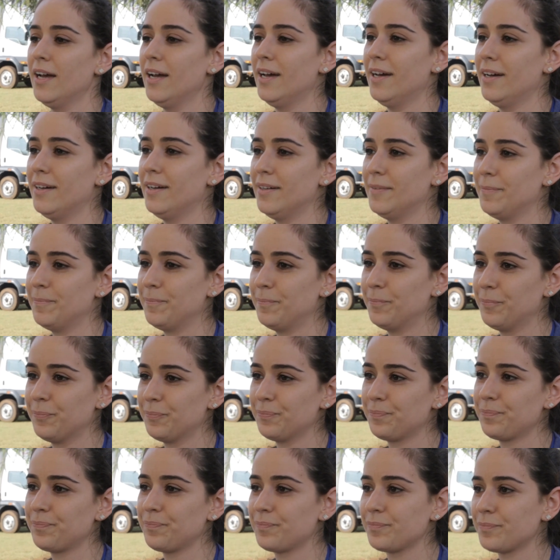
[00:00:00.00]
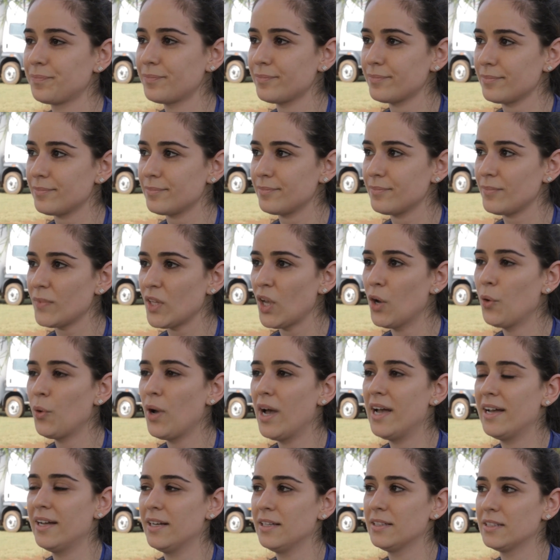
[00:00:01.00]
Um,
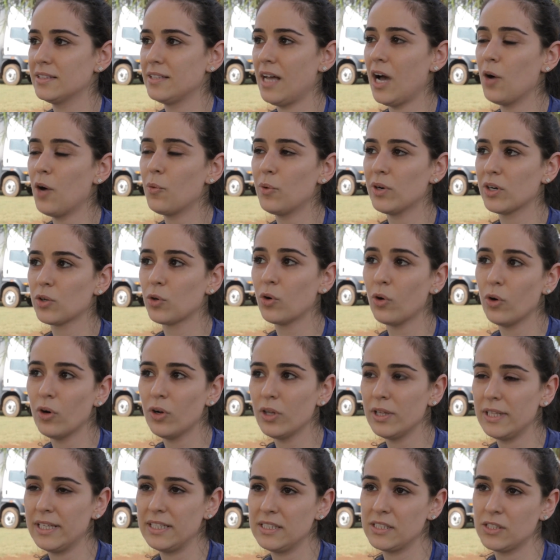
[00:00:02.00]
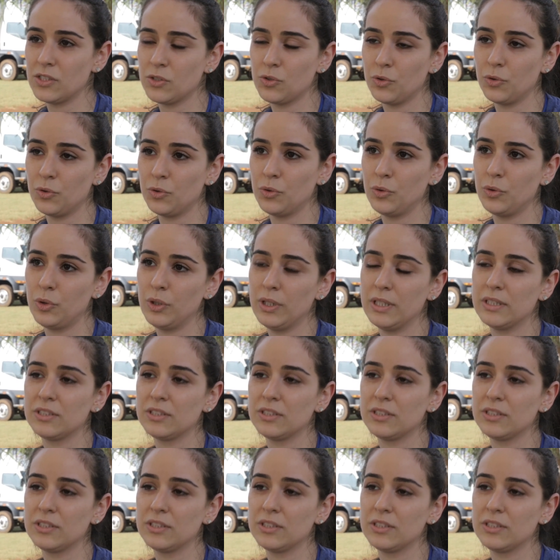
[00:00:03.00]
and our goal is to